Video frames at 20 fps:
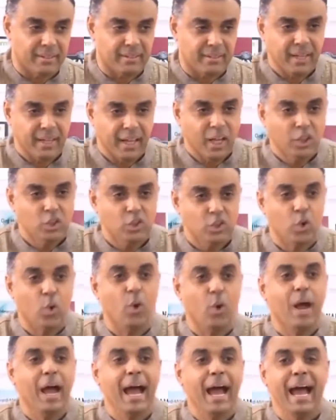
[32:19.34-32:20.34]
So,
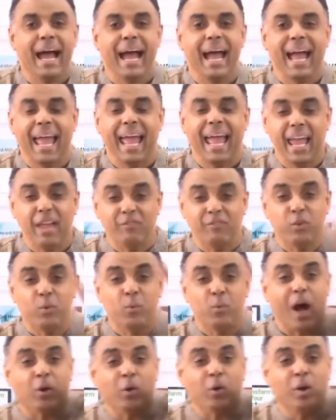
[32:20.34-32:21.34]
if you are
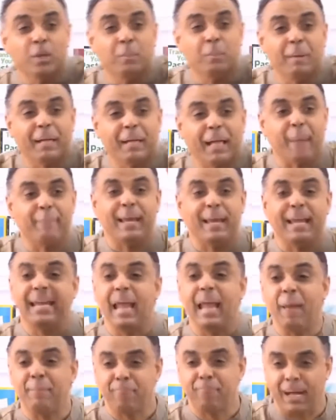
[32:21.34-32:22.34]
going to become a lay
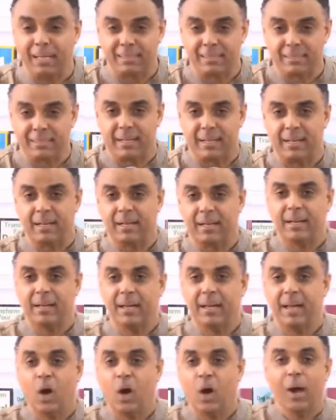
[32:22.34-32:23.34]
pastor
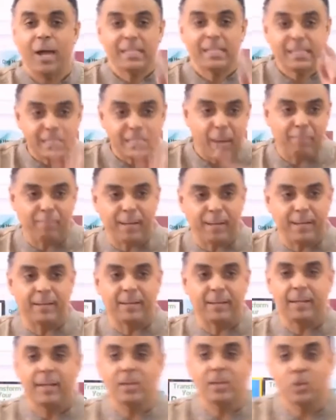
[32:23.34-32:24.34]
or a shepherd,
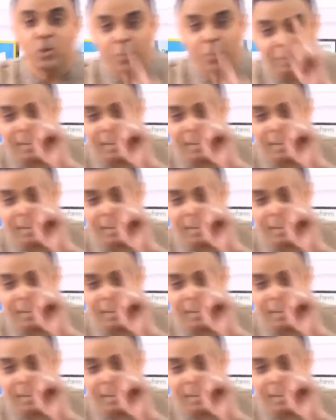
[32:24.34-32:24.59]
you must